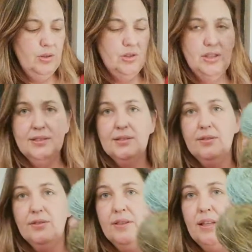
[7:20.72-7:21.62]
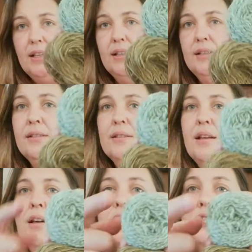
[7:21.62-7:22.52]
which is these.
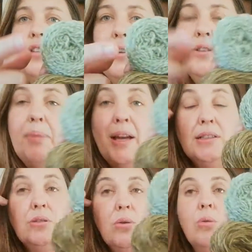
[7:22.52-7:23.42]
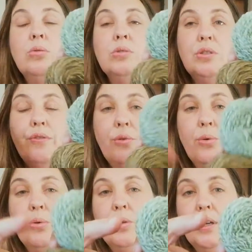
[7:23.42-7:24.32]
So the pattern calls
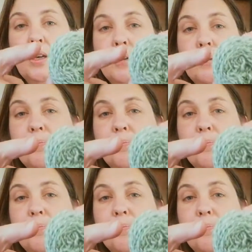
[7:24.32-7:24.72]
for